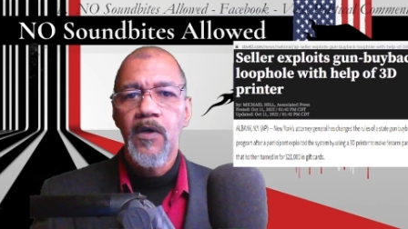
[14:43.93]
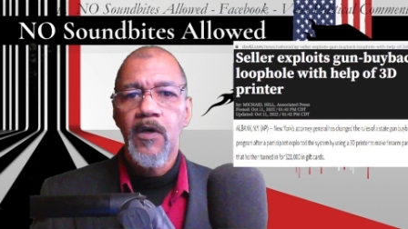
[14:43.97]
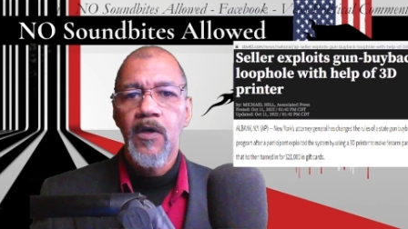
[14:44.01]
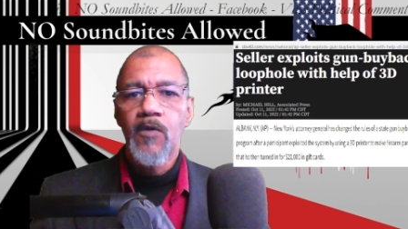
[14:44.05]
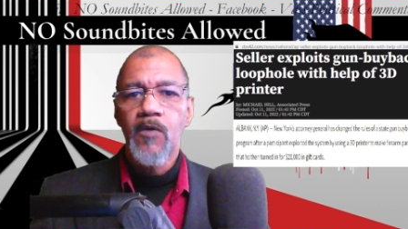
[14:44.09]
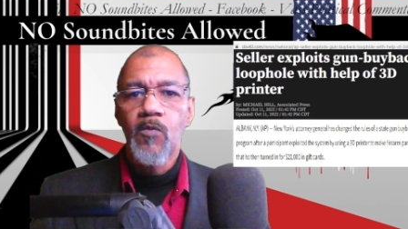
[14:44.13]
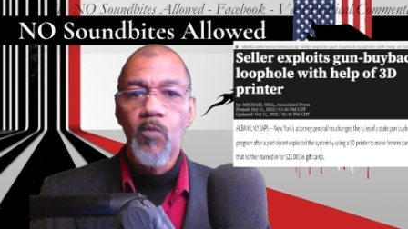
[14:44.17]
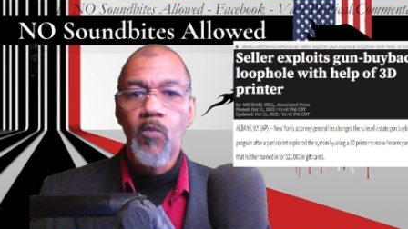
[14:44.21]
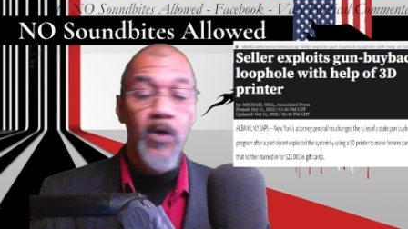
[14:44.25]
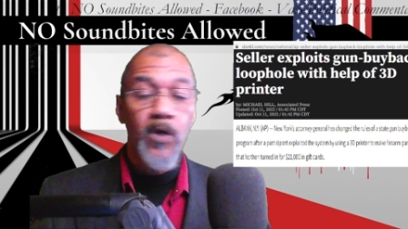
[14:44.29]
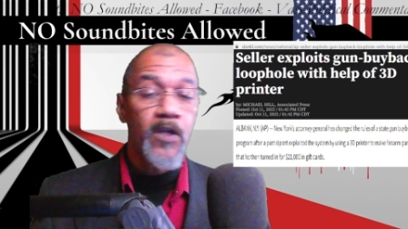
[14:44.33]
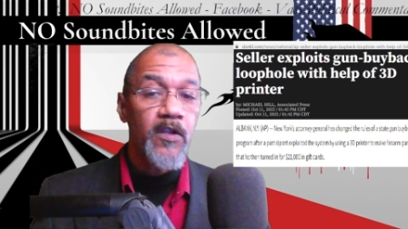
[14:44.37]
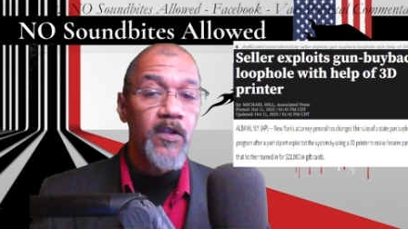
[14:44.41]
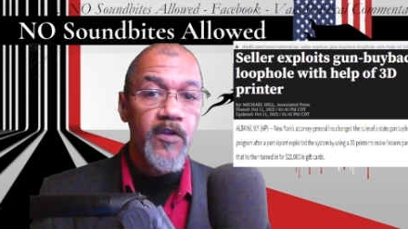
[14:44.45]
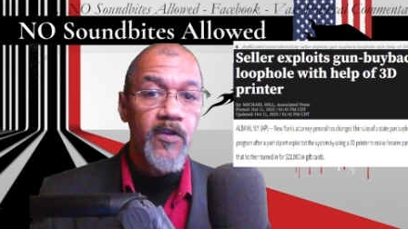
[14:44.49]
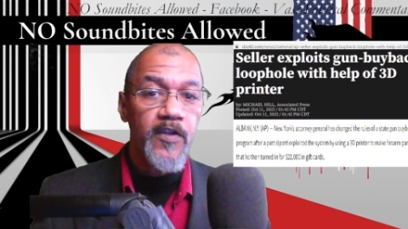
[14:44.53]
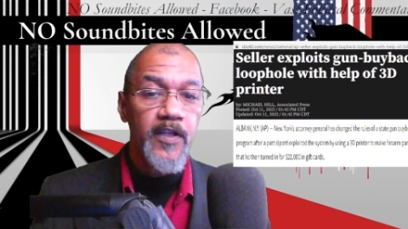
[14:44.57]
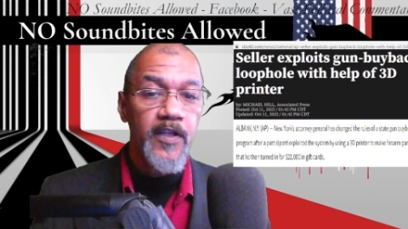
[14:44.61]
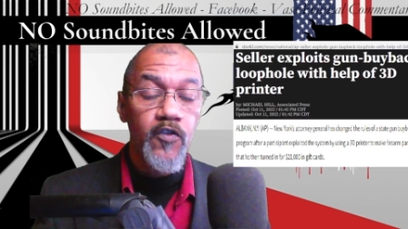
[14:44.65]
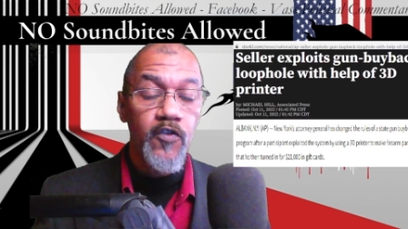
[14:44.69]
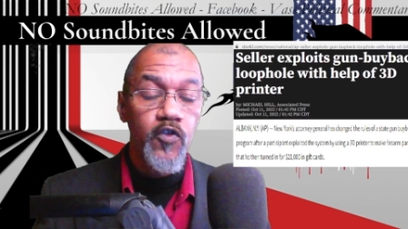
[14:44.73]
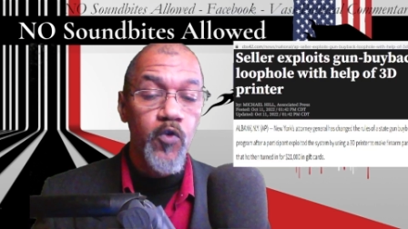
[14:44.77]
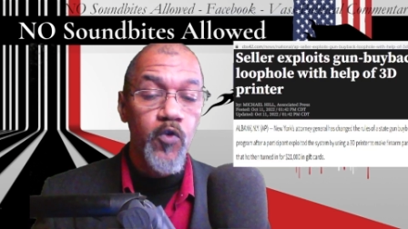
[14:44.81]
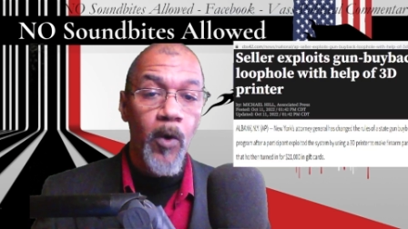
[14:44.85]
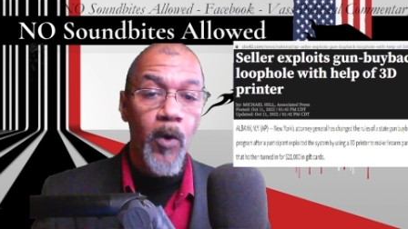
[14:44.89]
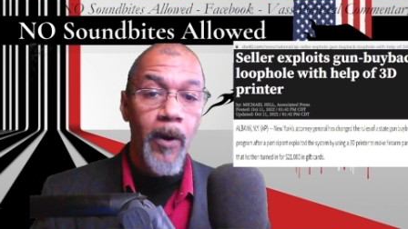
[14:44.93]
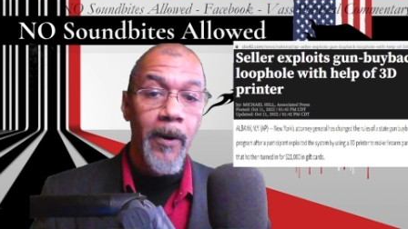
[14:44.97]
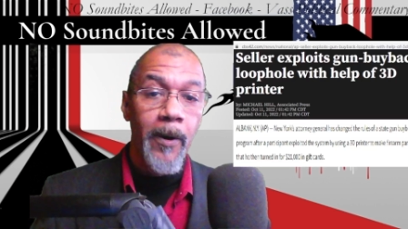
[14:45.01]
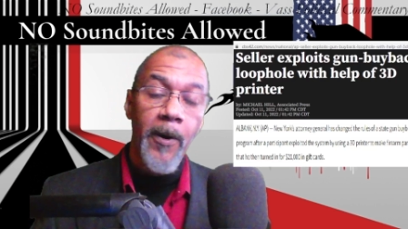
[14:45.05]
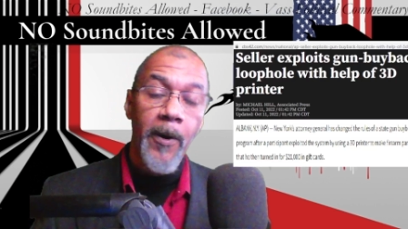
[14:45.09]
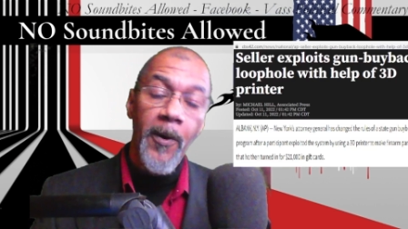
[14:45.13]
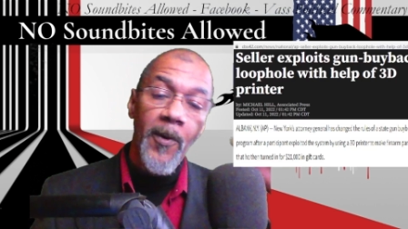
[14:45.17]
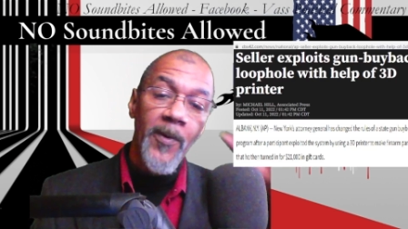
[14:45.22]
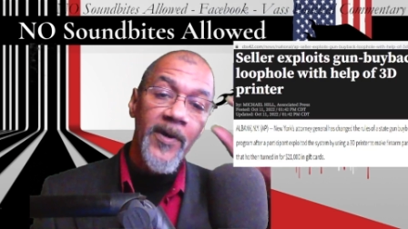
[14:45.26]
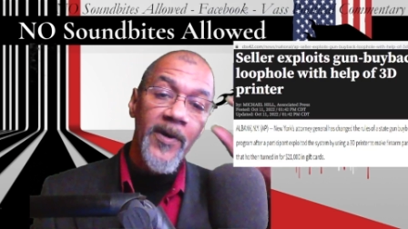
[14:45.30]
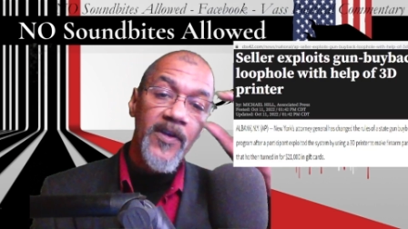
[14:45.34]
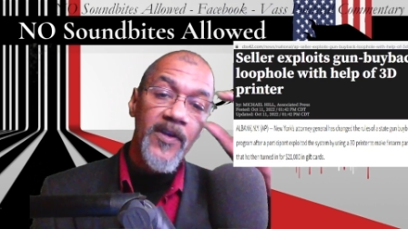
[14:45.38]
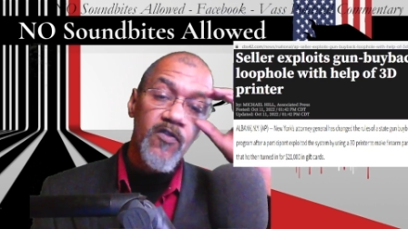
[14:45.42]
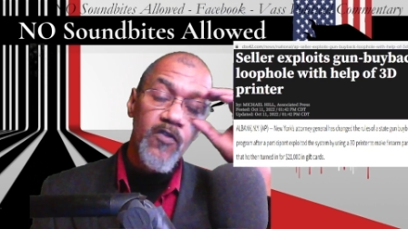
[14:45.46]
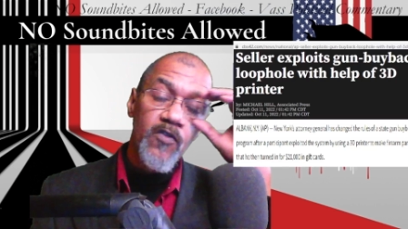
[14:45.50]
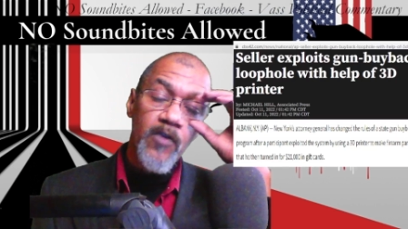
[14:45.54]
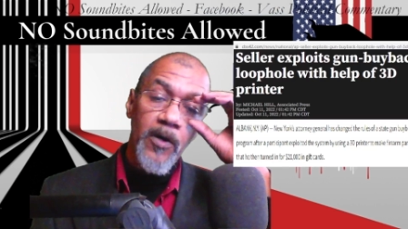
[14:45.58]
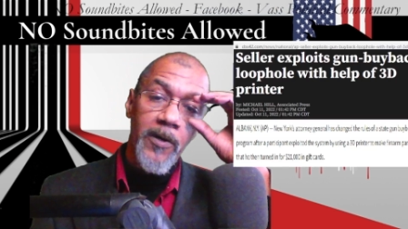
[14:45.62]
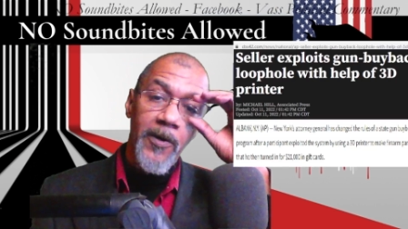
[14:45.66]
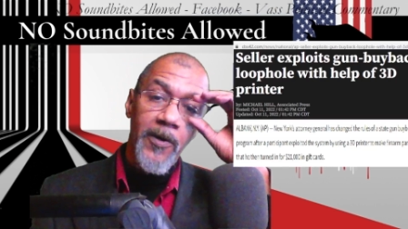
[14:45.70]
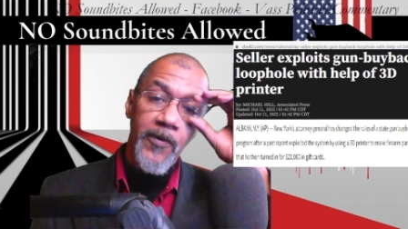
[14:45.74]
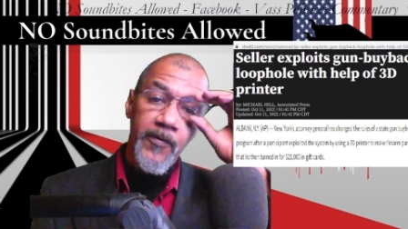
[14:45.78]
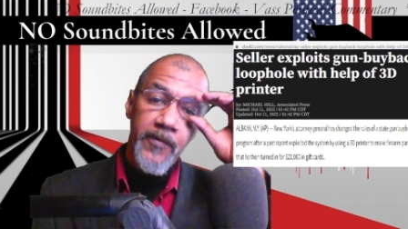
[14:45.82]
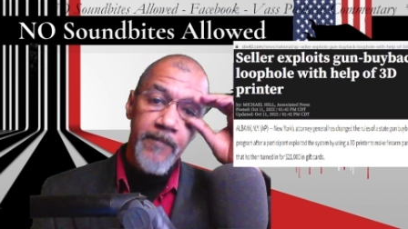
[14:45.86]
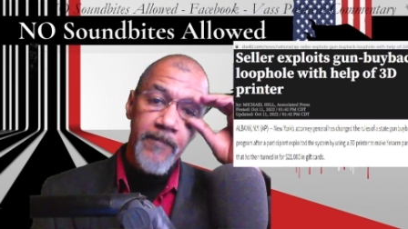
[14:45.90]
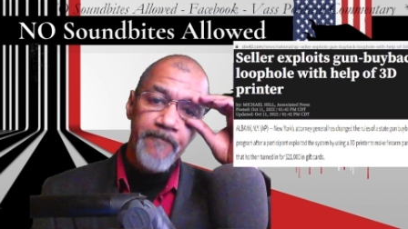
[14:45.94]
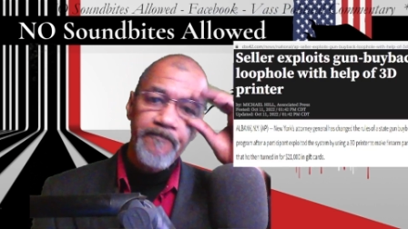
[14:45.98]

one of the things you are always told